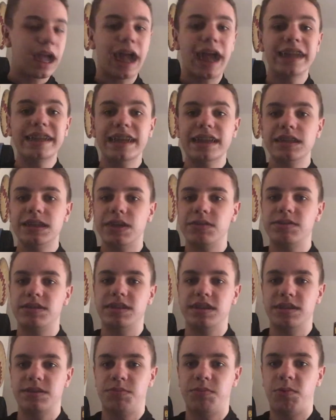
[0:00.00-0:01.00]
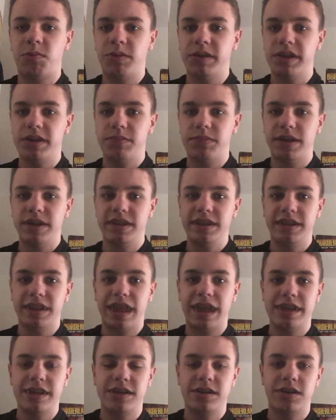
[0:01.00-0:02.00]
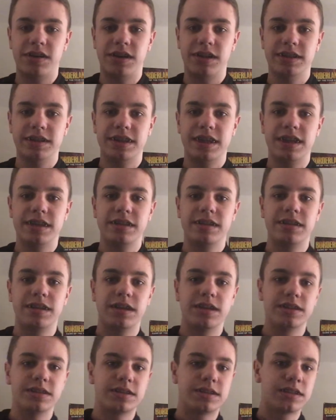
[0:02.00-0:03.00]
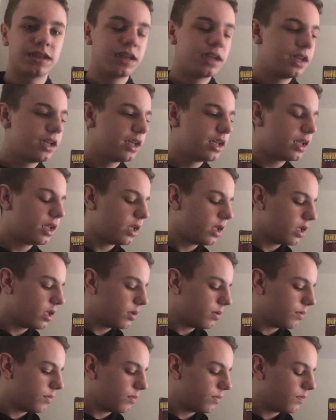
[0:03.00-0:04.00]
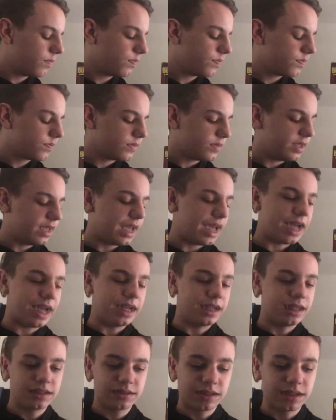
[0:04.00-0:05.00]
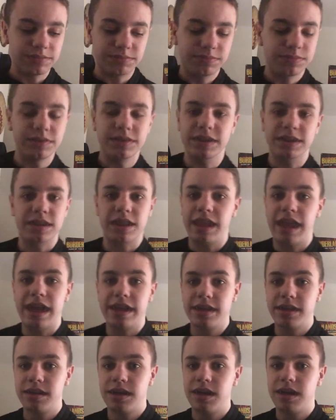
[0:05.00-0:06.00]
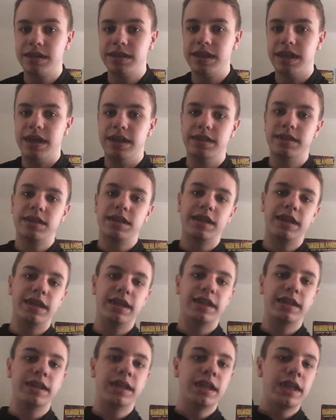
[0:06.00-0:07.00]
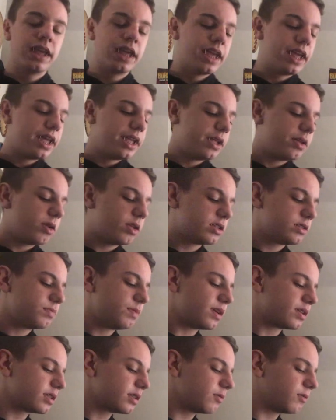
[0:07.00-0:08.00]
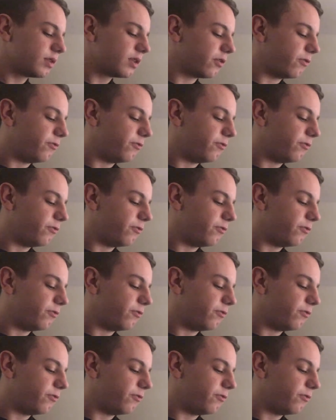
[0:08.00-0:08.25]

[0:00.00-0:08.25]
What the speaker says: guess I was disappointed by the lack of content, because yeah, just a lack of content. And especially with the